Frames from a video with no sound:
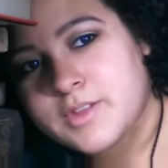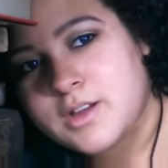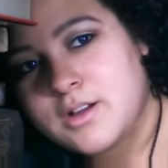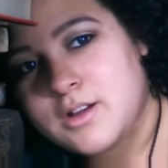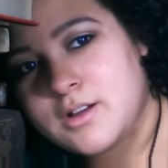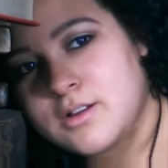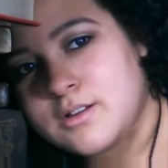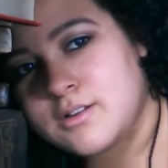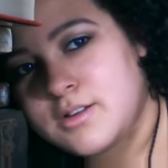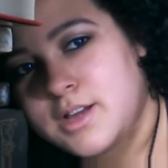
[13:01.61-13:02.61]
I
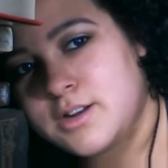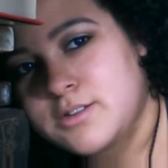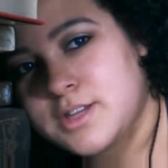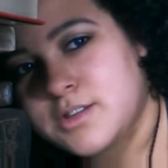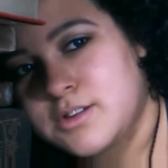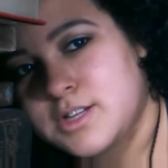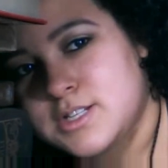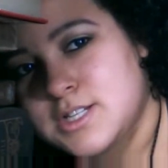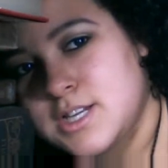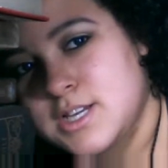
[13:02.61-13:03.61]
don't think you can
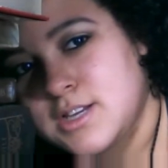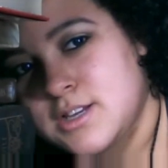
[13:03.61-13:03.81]
see.